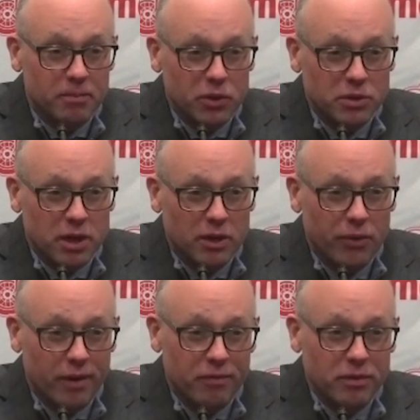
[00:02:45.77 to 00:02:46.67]
You know, he's got
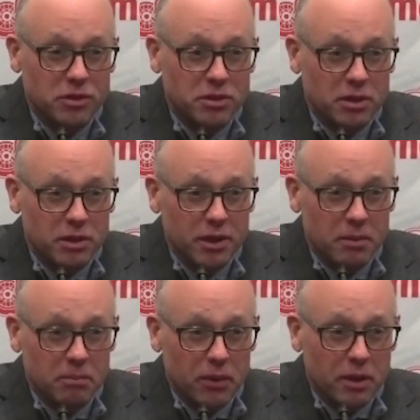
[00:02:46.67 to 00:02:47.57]
great versatility. He
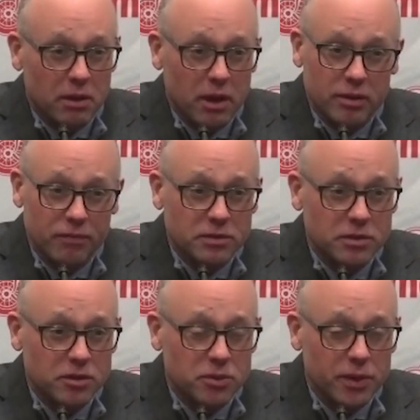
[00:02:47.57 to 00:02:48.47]
can play in a lot of different
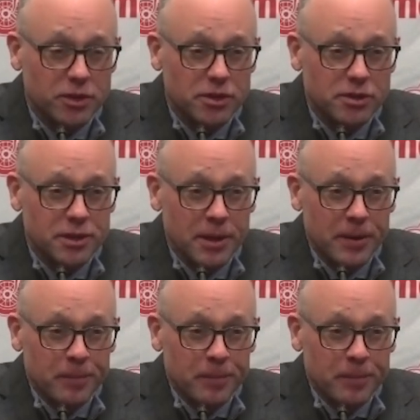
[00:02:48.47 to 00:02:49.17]
situations.